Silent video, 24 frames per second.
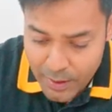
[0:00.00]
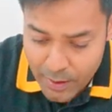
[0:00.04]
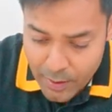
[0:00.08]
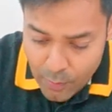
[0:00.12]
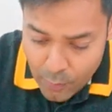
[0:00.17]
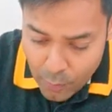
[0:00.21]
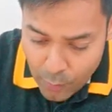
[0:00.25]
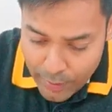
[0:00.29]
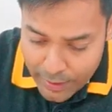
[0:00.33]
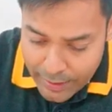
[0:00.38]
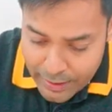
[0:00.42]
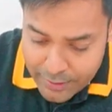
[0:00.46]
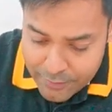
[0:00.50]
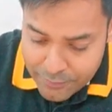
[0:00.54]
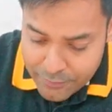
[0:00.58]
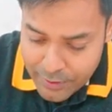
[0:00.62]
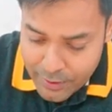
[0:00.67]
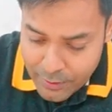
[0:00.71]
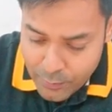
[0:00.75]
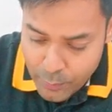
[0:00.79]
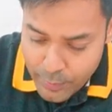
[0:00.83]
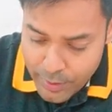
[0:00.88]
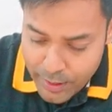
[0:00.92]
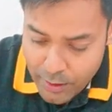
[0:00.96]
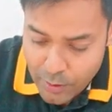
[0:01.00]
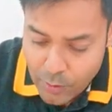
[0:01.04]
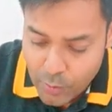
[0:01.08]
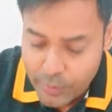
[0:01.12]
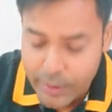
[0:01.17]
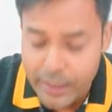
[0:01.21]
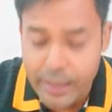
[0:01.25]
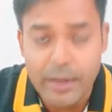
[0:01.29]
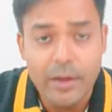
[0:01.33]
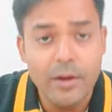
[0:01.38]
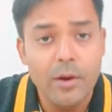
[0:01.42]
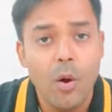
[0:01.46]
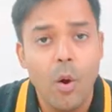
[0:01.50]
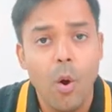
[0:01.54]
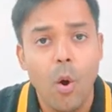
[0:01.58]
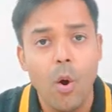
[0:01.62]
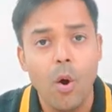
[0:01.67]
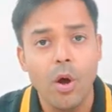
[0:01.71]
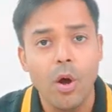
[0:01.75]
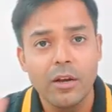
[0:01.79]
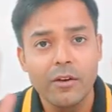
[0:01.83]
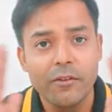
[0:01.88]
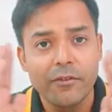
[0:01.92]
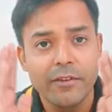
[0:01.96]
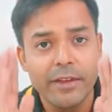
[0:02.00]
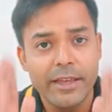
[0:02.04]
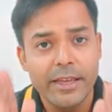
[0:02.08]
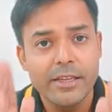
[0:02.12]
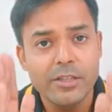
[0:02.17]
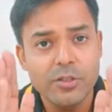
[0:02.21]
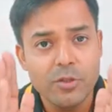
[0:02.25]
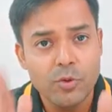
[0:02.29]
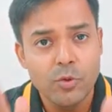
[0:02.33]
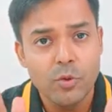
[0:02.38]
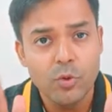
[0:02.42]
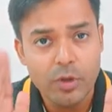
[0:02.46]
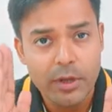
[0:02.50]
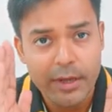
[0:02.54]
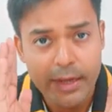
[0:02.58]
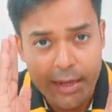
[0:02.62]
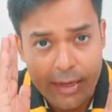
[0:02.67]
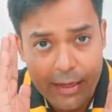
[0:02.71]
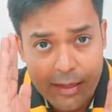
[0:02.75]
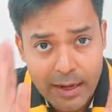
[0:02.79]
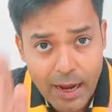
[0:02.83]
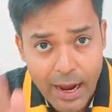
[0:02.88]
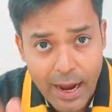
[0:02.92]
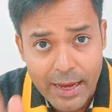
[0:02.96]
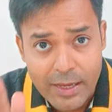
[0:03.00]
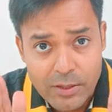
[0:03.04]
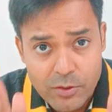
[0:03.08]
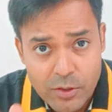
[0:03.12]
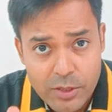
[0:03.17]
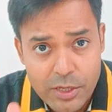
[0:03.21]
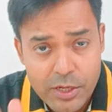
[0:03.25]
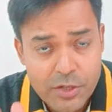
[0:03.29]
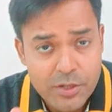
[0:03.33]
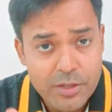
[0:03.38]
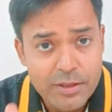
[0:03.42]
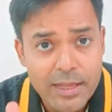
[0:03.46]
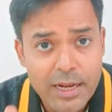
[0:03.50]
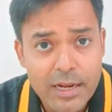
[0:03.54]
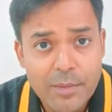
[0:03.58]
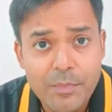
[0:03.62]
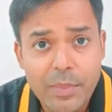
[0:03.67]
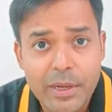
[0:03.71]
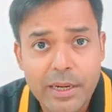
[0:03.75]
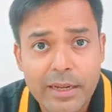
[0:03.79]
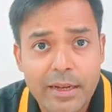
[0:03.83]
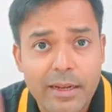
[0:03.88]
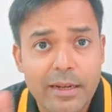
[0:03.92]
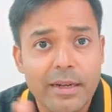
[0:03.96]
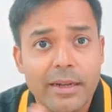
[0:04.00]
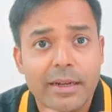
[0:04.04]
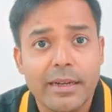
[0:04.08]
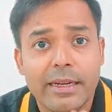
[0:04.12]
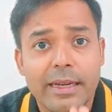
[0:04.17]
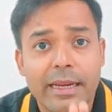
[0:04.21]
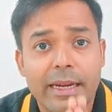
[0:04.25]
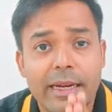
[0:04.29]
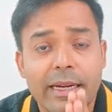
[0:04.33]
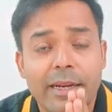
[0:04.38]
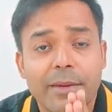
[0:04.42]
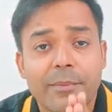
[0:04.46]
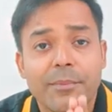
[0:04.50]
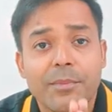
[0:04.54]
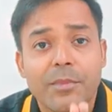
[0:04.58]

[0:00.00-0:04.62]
Whenever we are looking, always look in isolation that particular date.